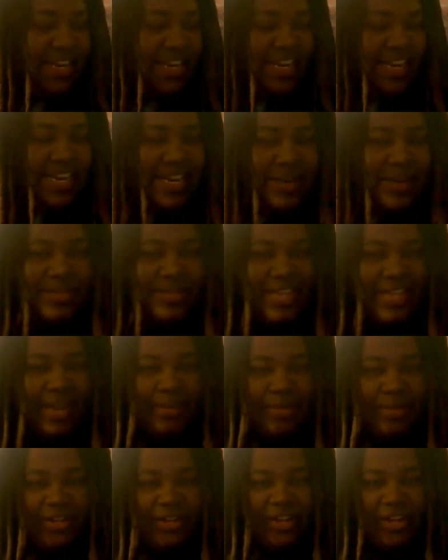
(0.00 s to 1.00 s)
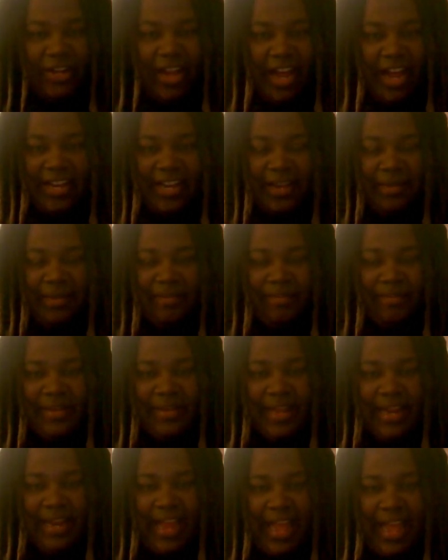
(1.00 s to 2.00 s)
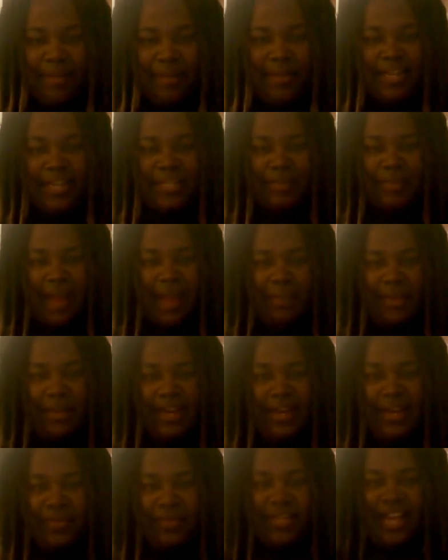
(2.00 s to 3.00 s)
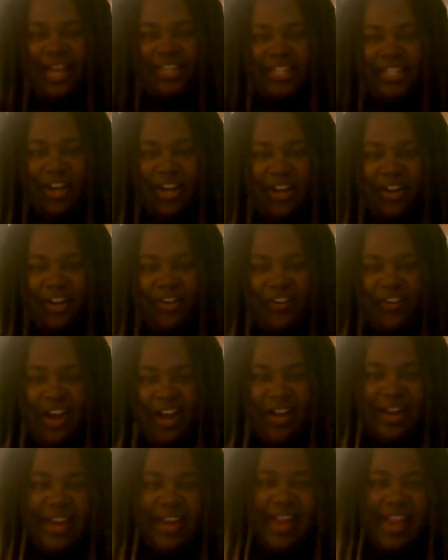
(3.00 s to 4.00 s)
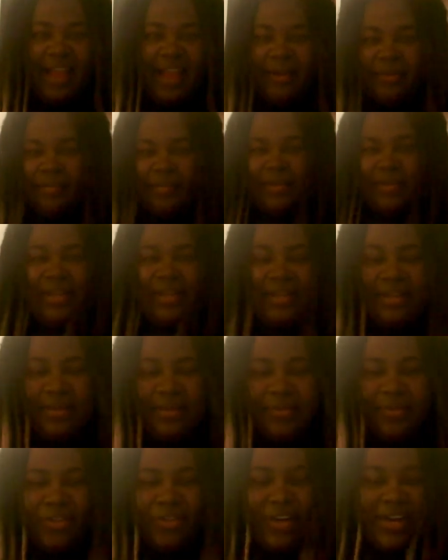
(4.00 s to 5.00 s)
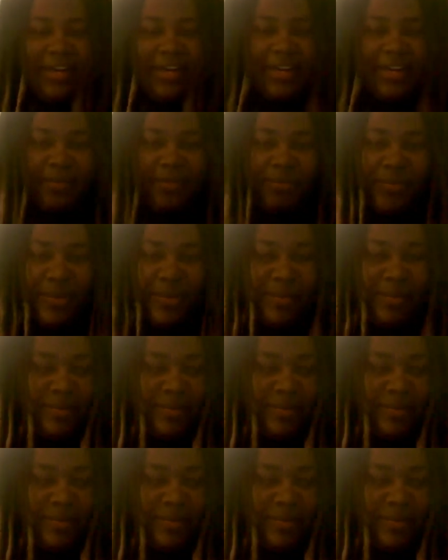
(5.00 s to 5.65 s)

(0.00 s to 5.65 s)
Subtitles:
He was able to lock him and had him on his back, but he was actually on the ground and was trying to put him